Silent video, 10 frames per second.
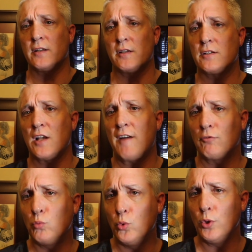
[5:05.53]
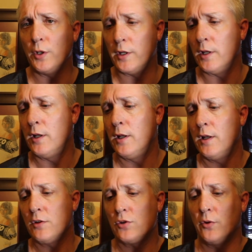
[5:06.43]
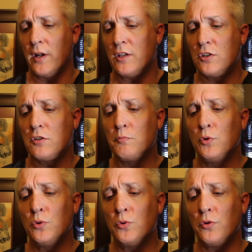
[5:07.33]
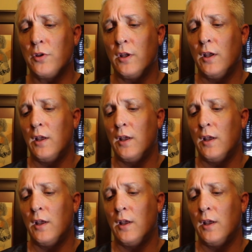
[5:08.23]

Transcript: a soft wood, so it's smooth.